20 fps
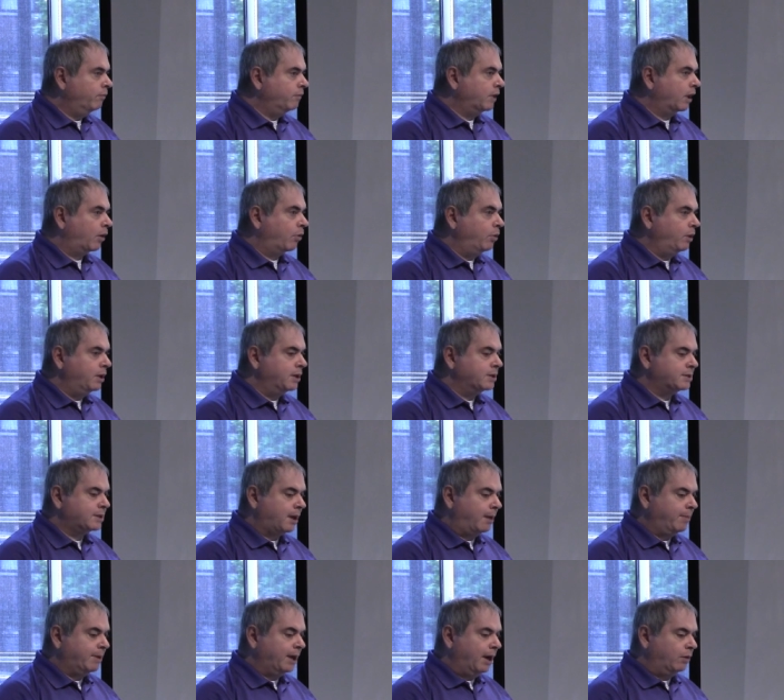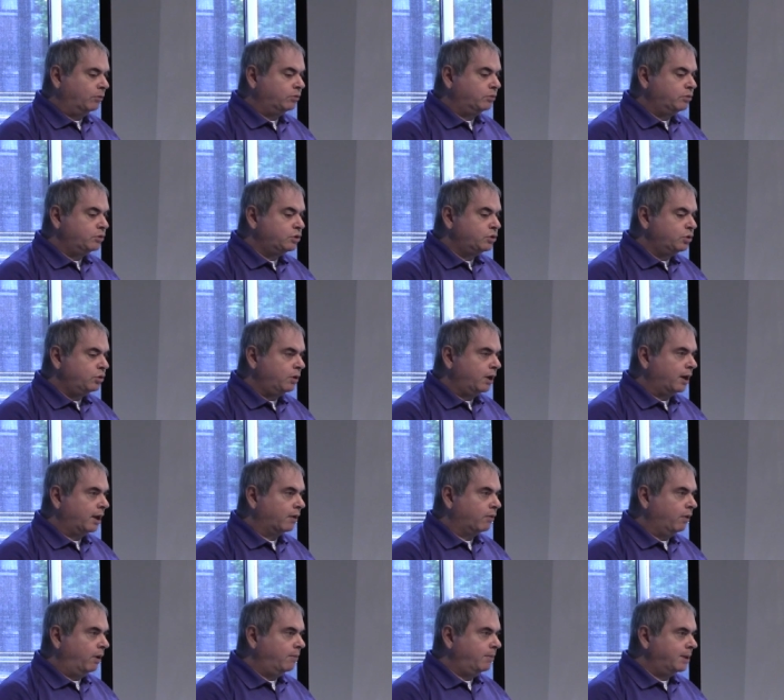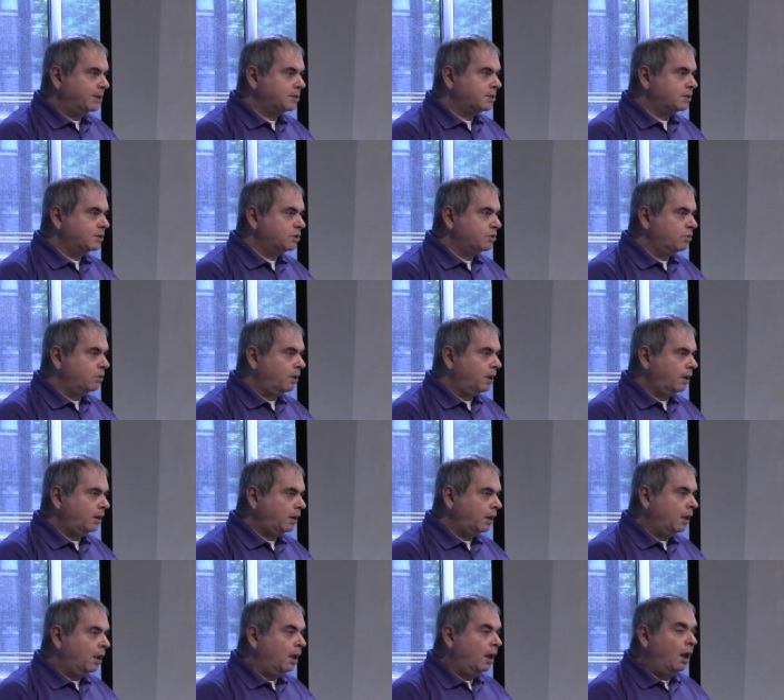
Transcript: The queen is coming out too soon and the grandmaster is doing it.